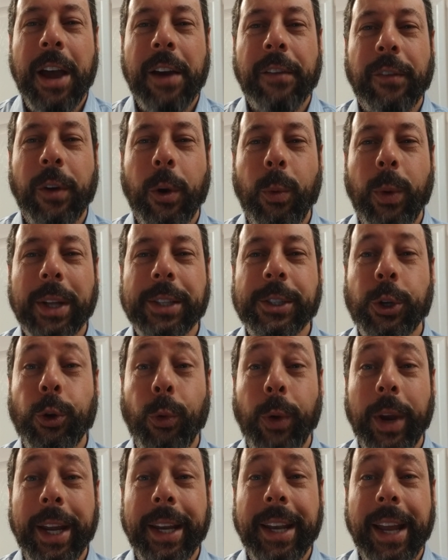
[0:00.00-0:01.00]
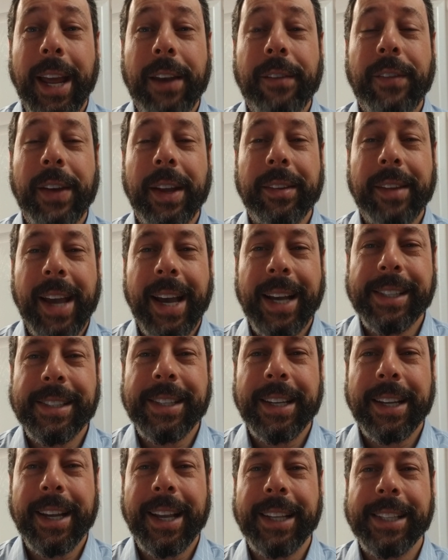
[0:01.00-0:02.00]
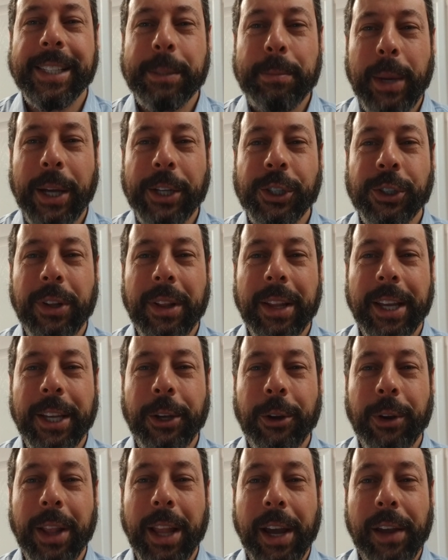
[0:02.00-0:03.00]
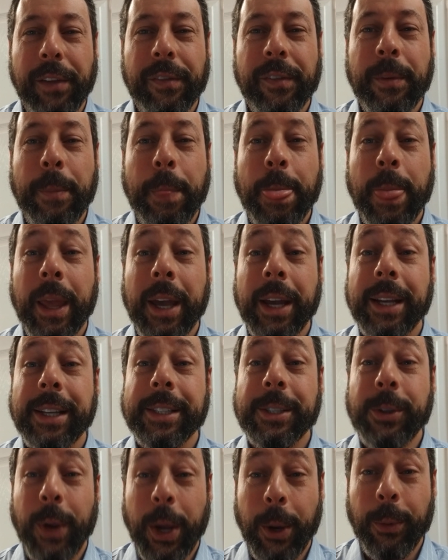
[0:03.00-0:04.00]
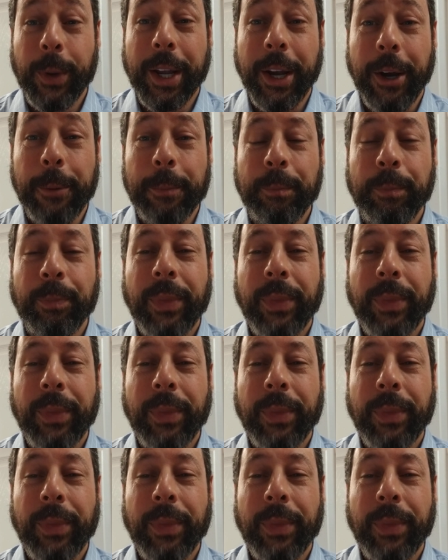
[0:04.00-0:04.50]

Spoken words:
for what's great and fantastic and special in your life. So here we go.